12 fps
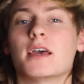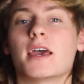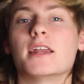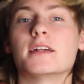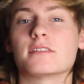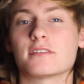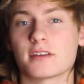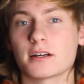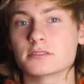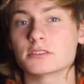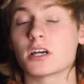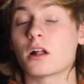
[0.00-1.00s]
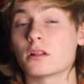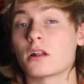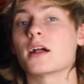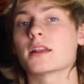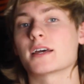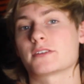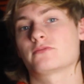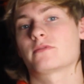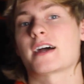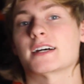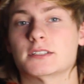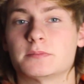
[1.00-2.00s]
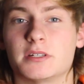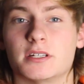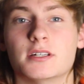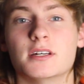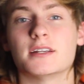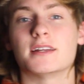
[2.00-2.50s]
and it sounds a lot less raspy.